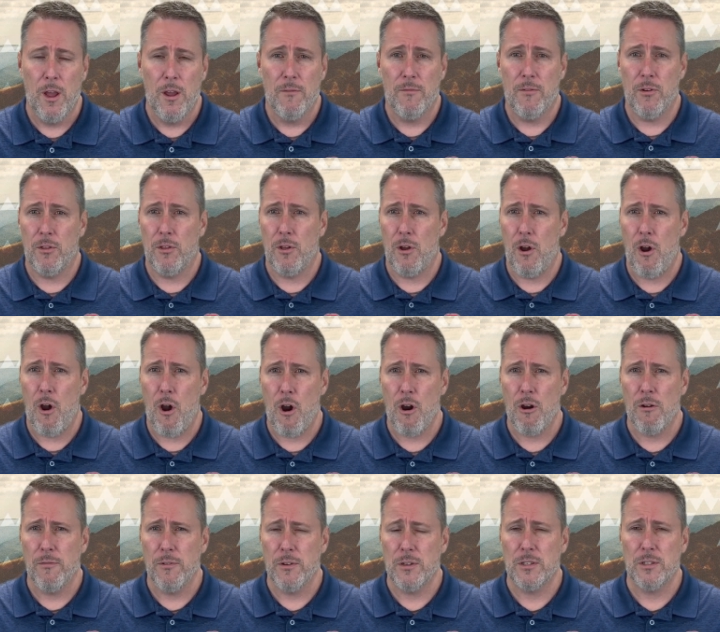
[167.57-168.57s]
for the
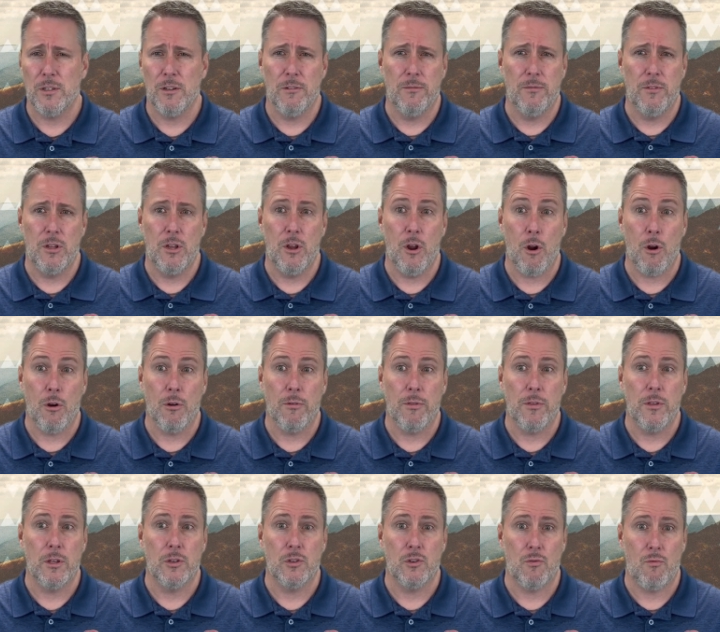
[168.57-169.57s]
harvest of the
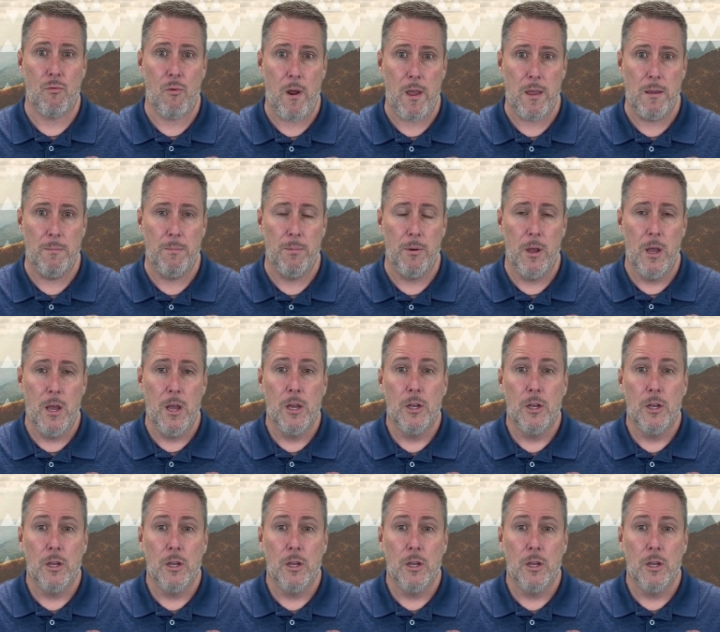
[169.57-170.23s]
earth is ripe.